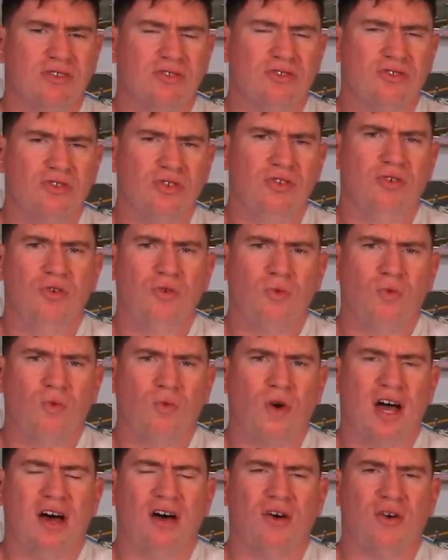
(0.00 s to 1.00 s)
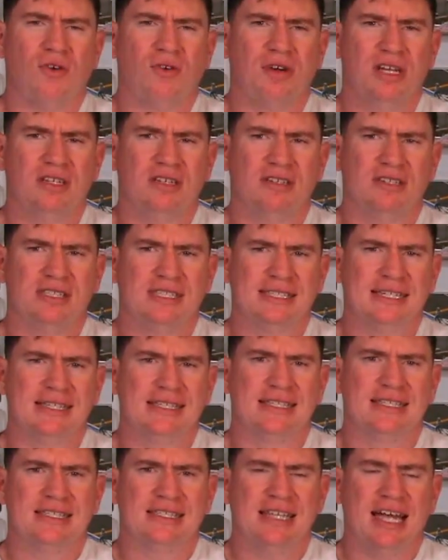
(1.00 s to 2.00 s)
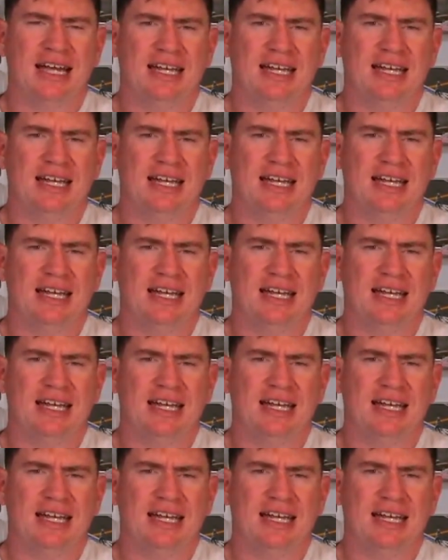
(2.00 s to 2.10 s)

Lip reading: to do well in the sense